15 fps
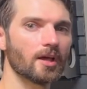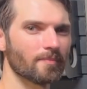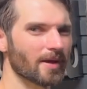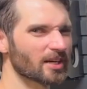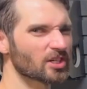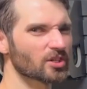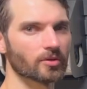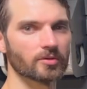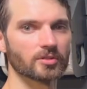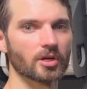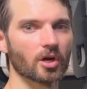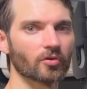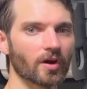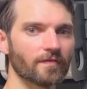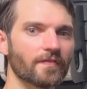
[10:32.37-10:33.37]
make sure there's
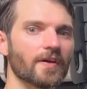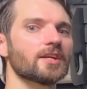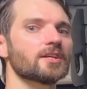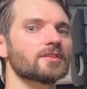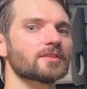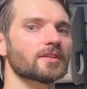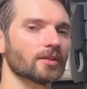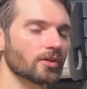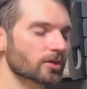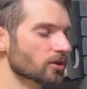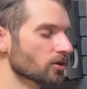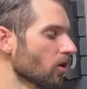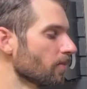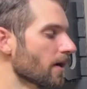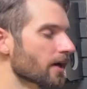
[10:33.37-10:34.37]
no rough edges and it
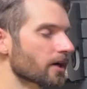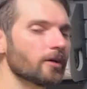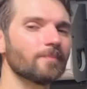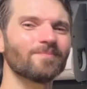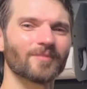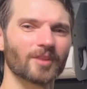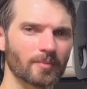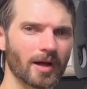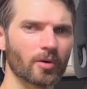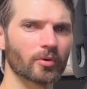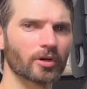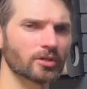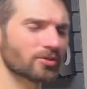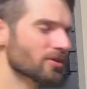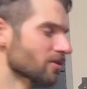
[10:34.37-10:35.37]
looked a little better. You might
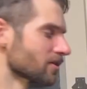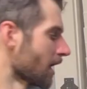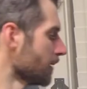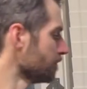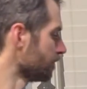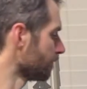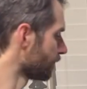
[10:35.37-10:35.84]
want to do the same.